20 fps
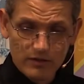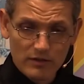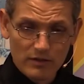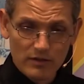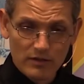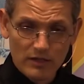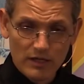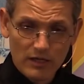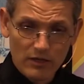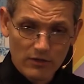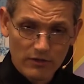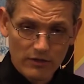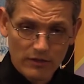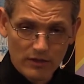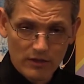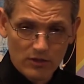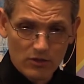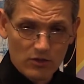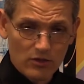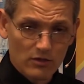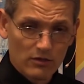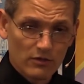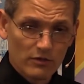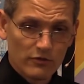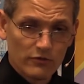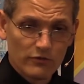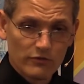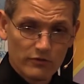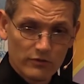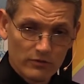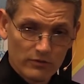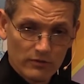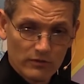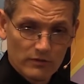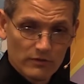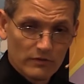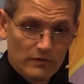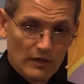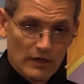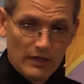healthy college
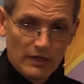students,